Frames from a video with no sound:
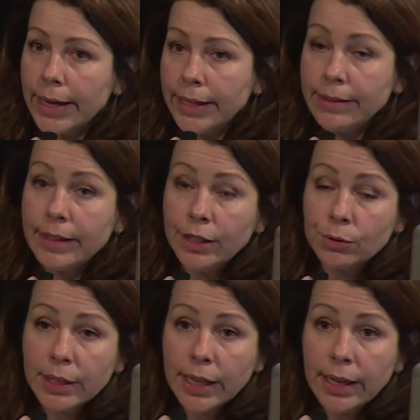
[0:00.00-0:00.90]
in the
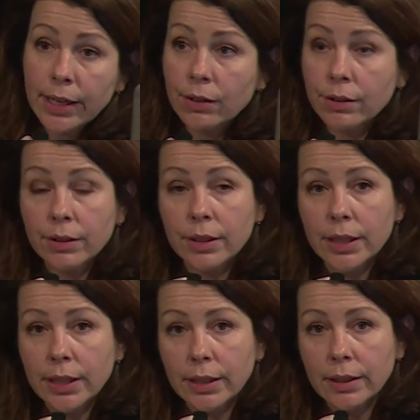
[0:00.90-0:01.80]
UK or
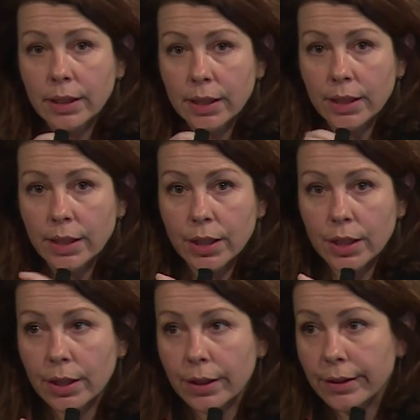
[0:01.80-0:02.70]

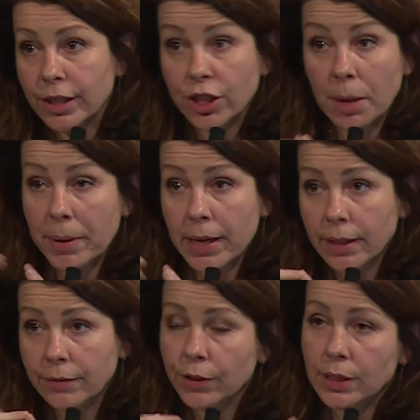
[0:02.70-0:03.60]
in
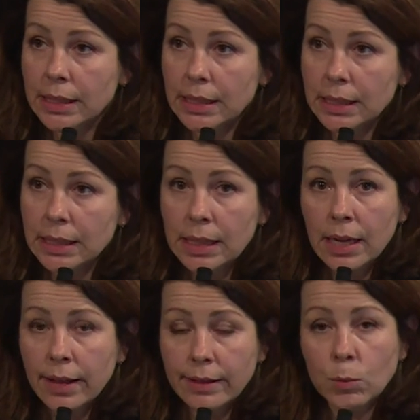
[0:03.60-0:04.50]
Japan, for instance,
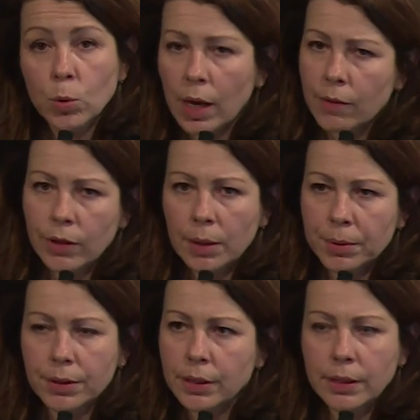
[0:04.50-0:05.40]
they won't have an
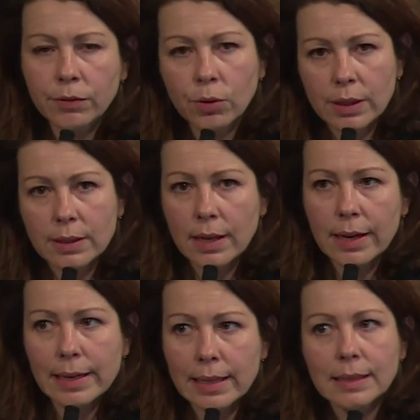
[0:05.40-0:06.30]
aperitivo
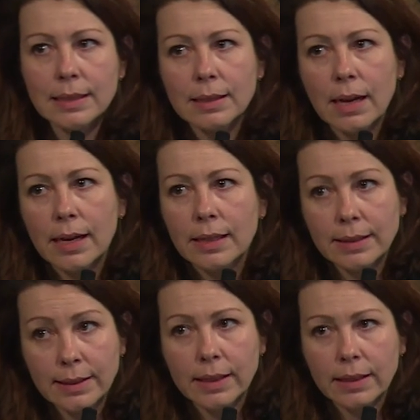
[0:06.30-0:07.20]

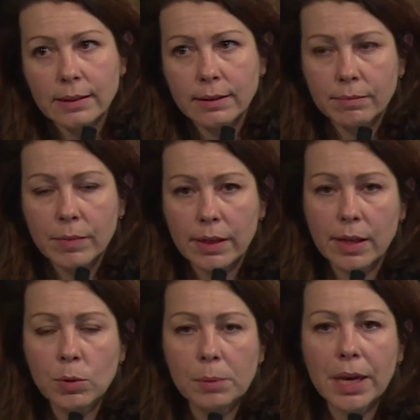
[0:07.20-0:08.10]
at six.
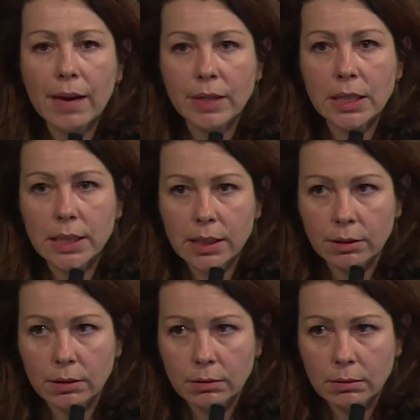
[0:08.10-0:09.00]
They will be having
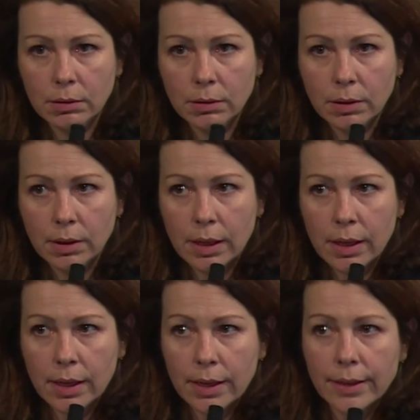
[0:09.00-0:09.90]
dinner.
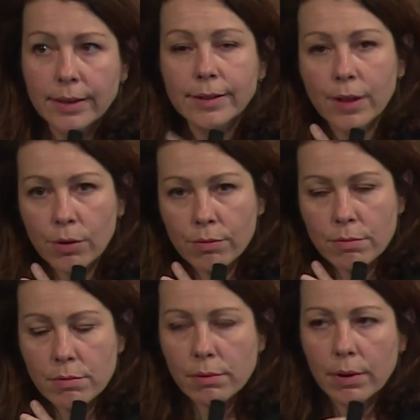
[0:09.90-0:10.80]
So
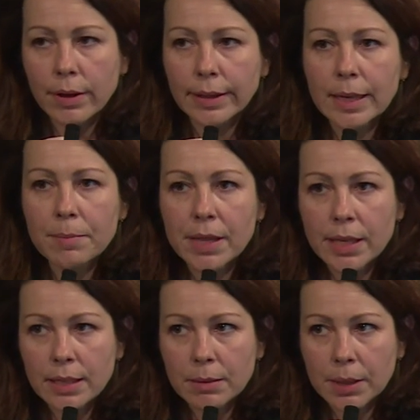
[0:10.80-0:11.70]
keep
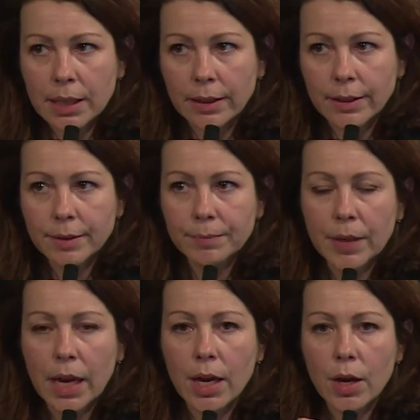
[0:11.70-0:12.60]
that in mind.
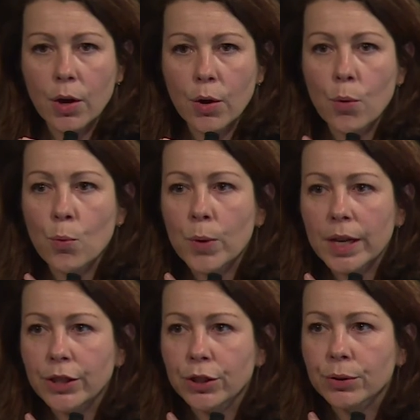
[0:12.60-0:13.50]

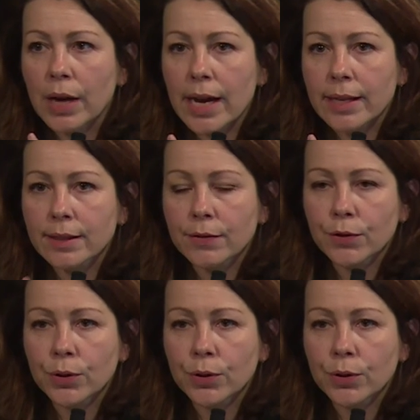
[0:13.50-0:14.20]
When you ask